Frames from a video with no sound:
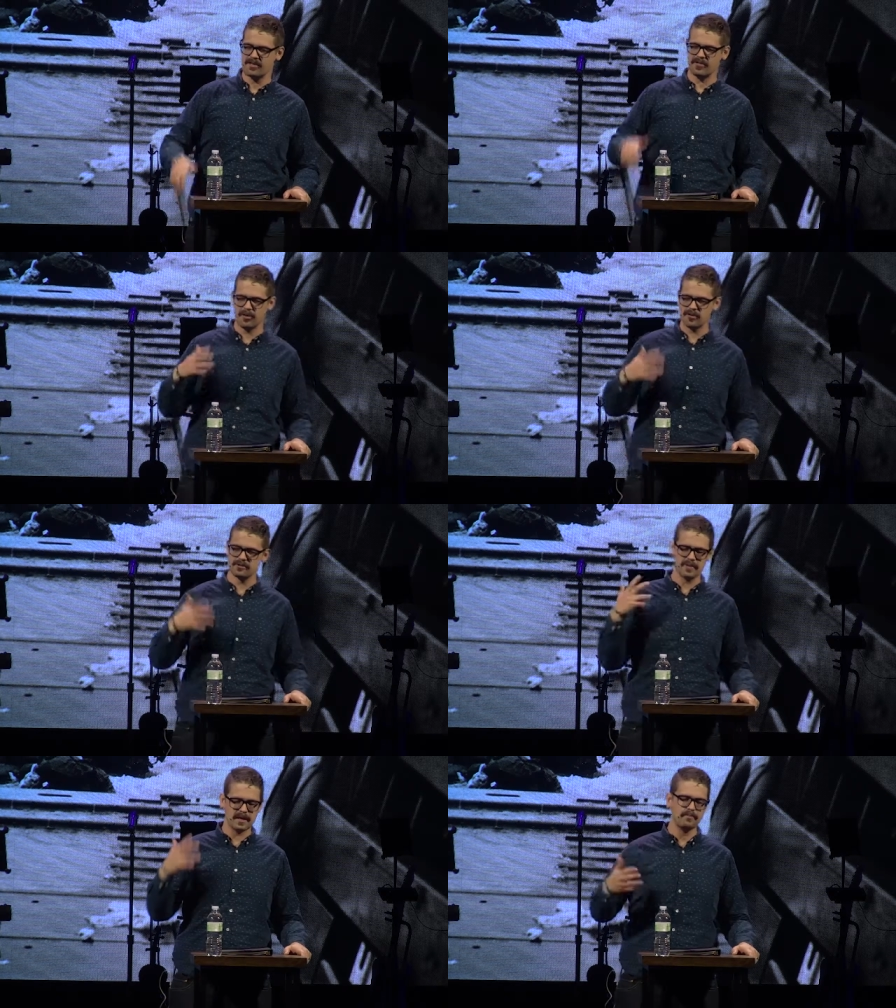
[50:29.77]

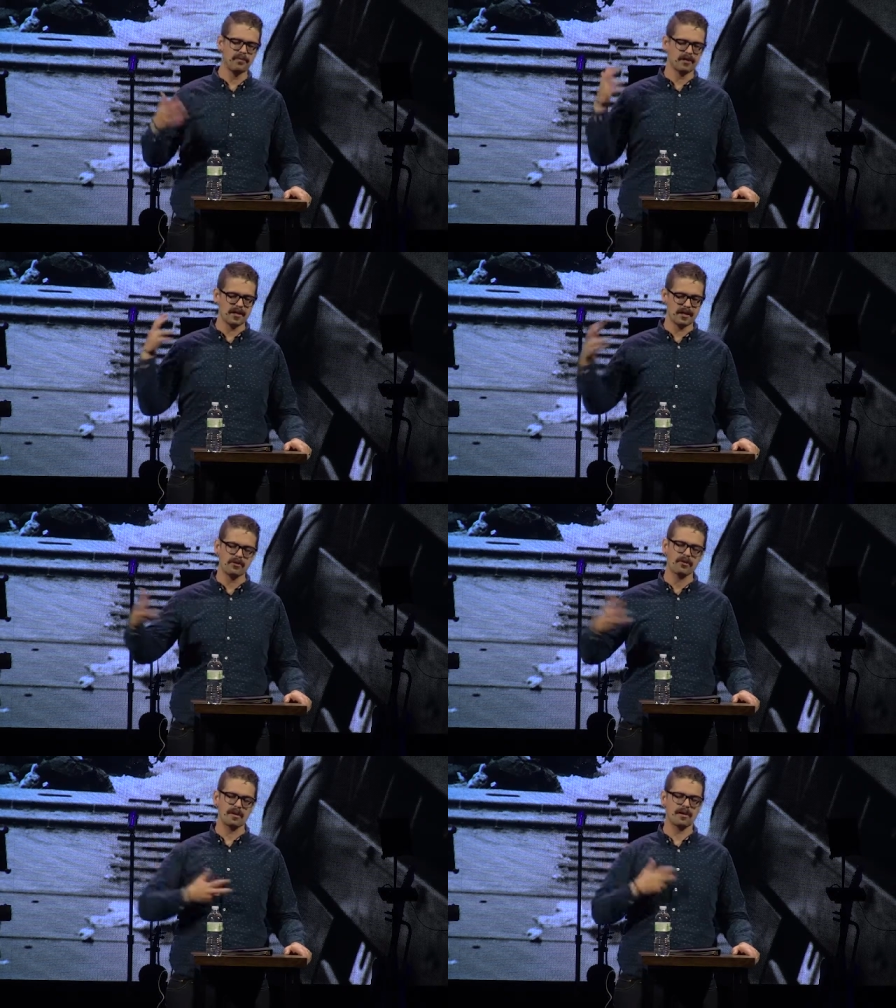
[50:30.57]
those people
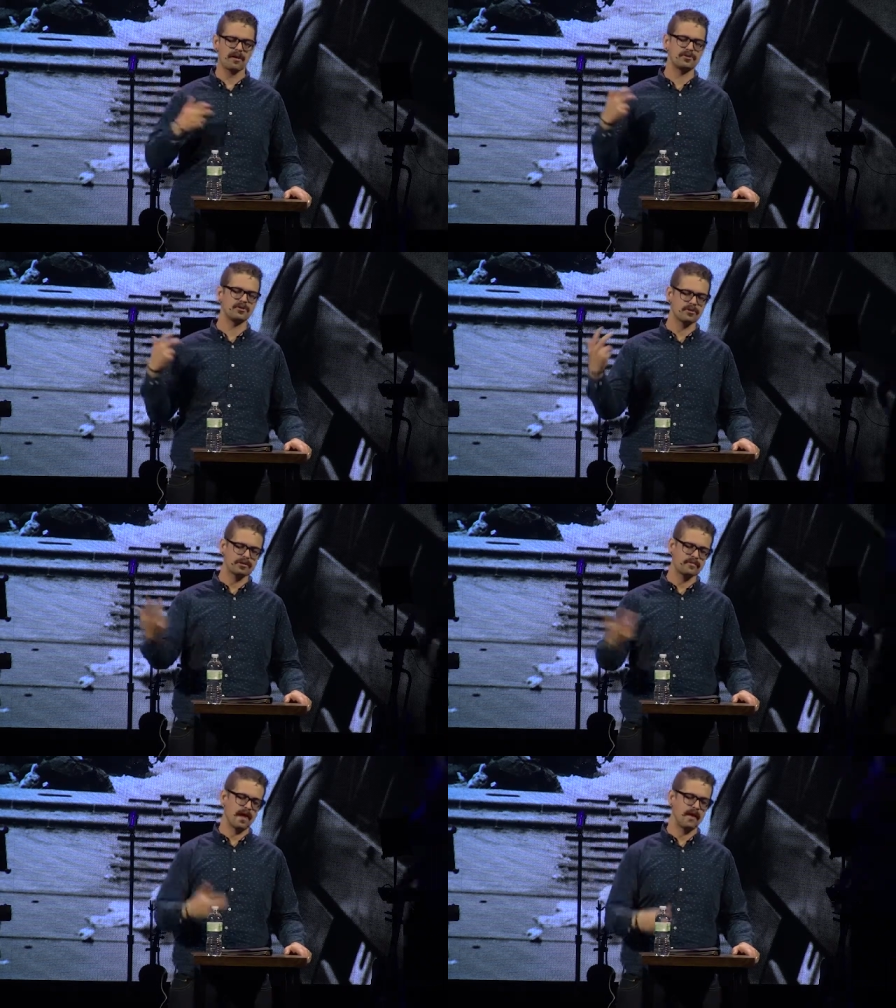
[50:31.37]
here in our
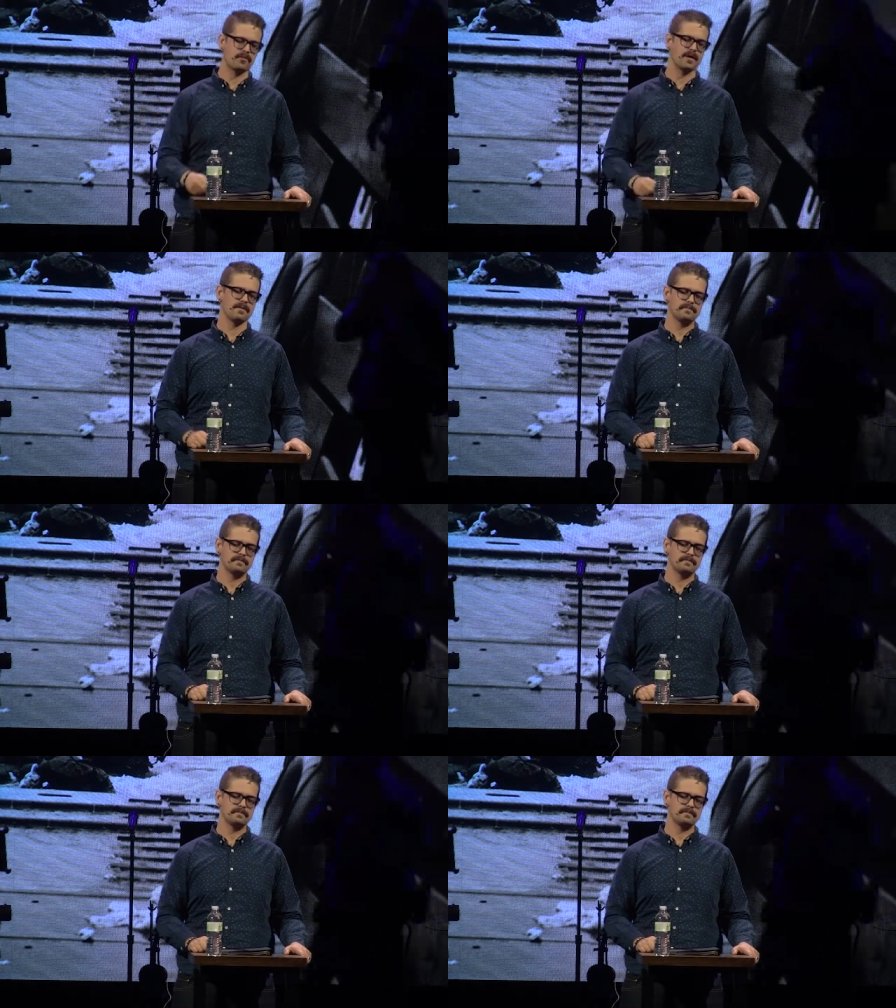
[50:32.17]
church family.